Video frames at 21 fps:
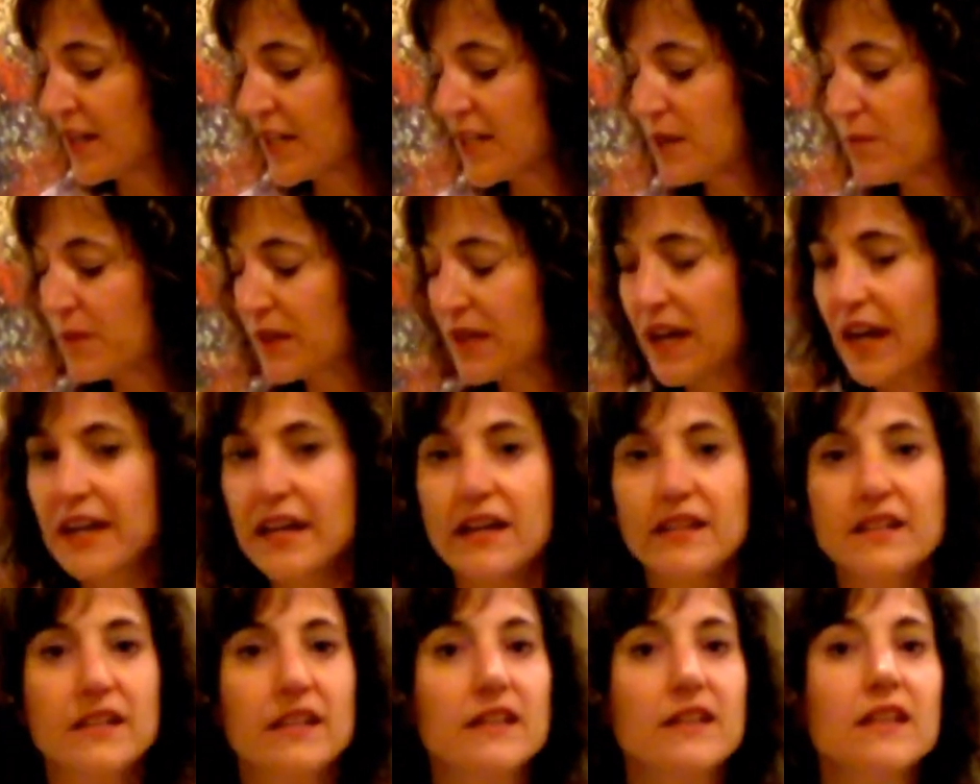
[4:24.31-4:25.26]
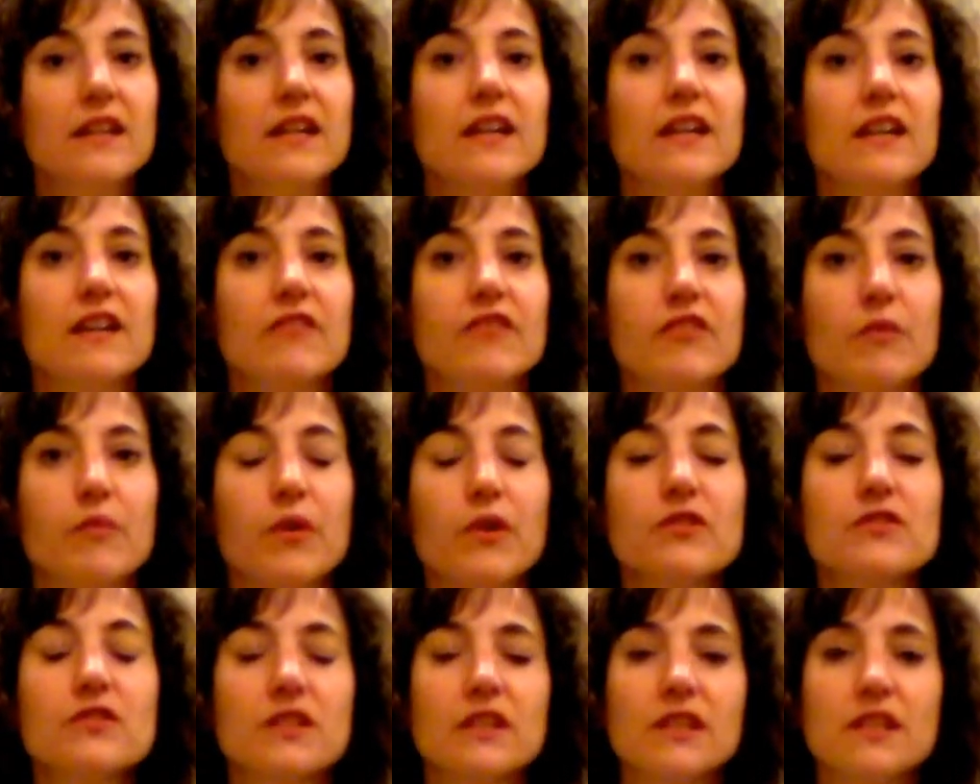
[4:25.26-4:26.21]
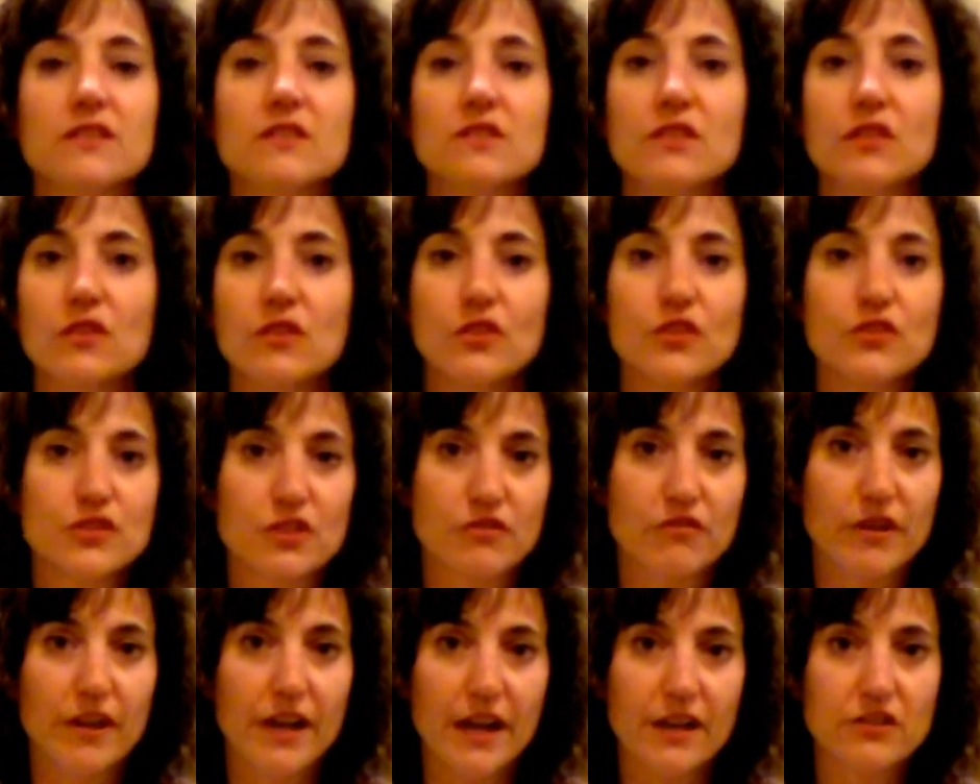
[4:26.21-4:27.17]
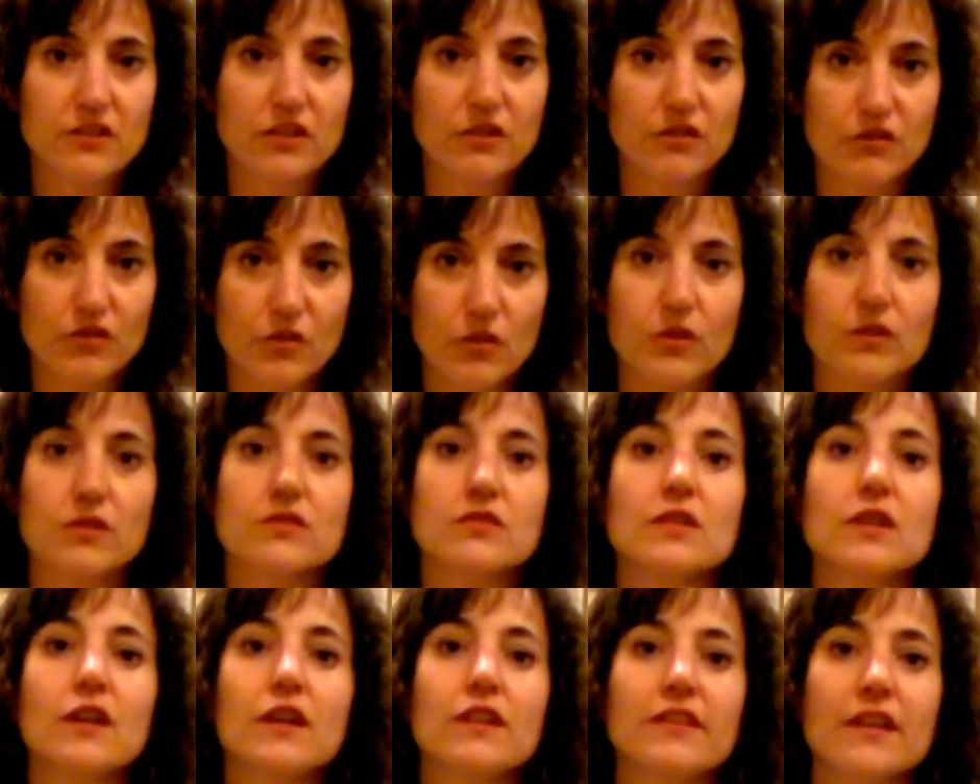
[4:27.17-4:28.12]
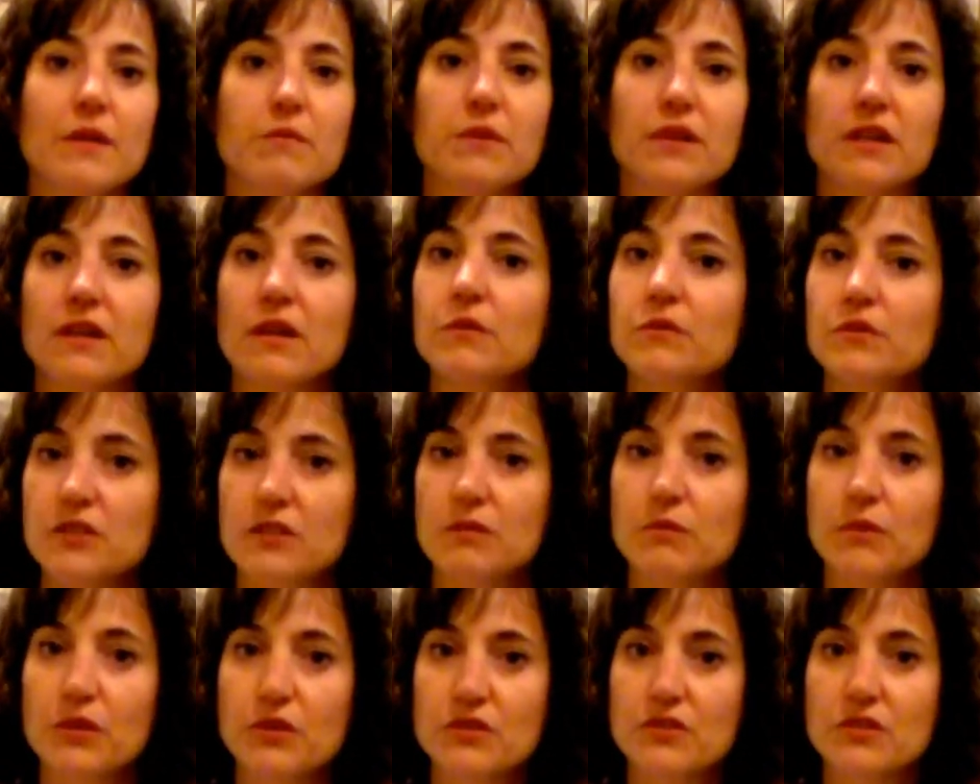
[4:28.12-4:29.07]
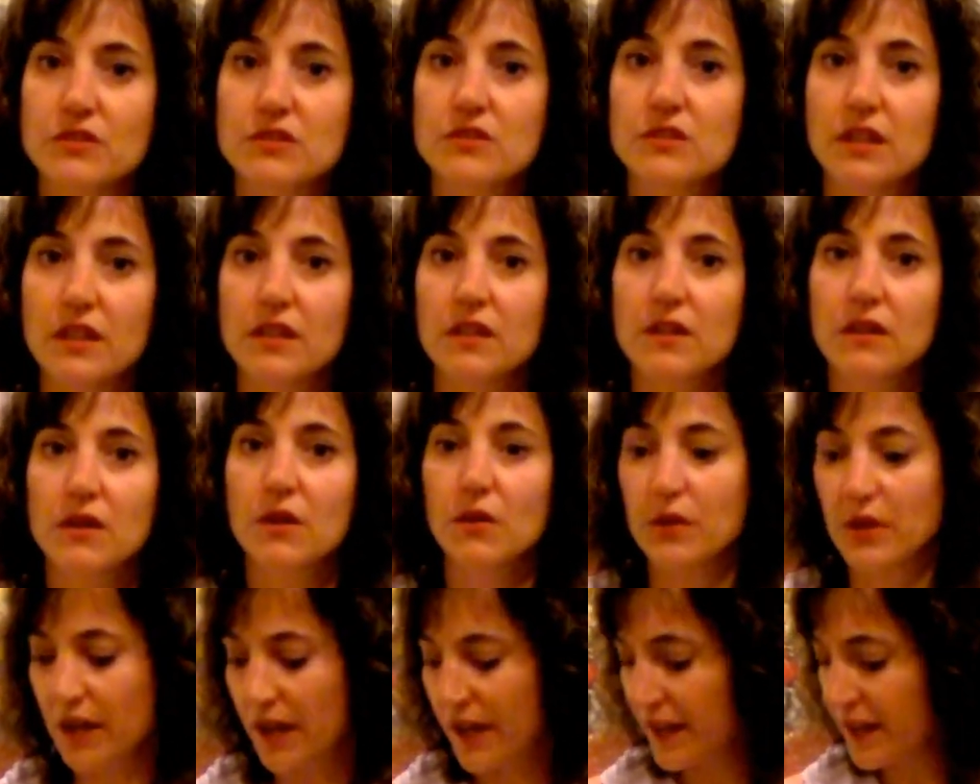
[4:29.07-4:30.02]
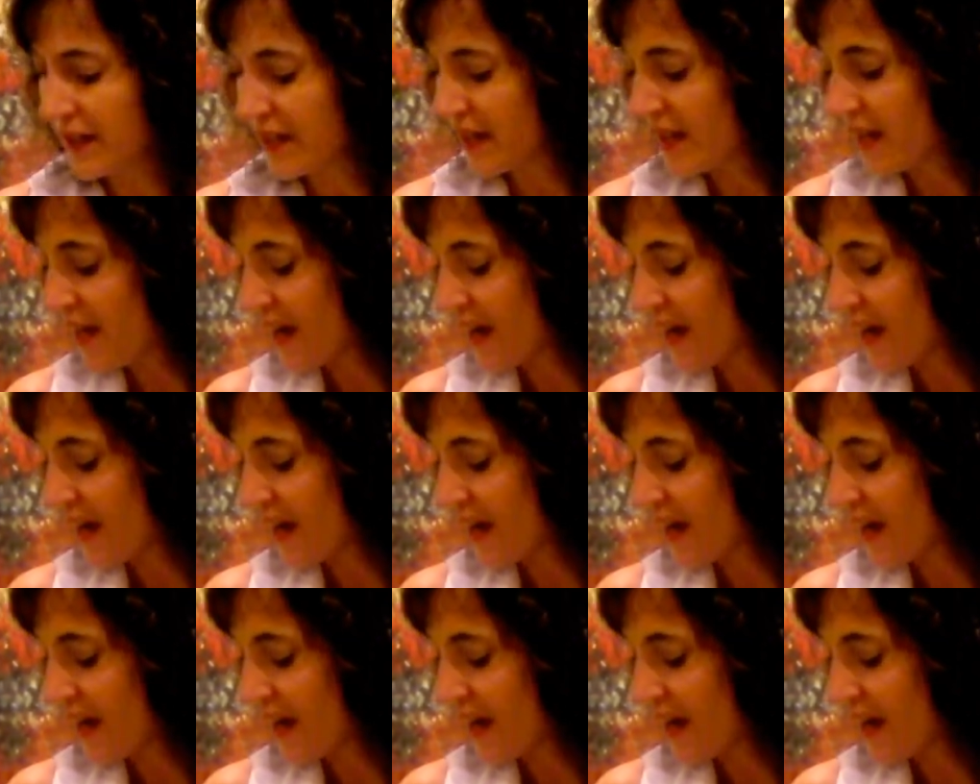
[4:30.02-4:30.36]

Keep an eye on it. If the person gets an allergic reaction, of course, that becomes an emergency, okay?